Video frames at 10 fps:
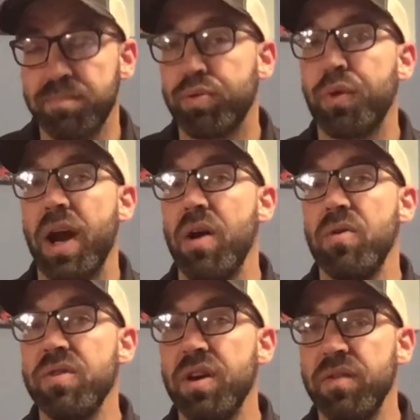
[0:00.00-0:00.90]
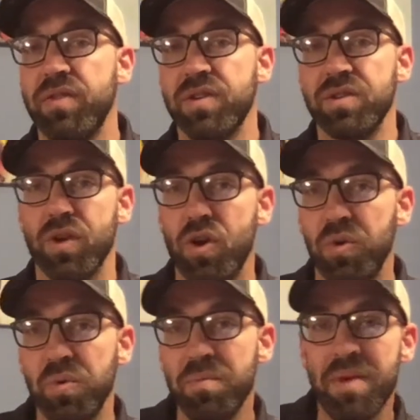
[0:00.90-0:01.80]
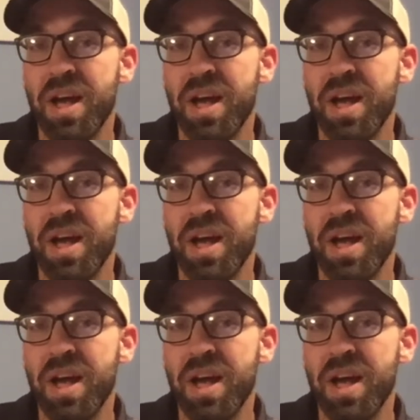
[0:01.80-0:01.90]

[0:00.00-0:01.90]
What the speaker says: proud of her home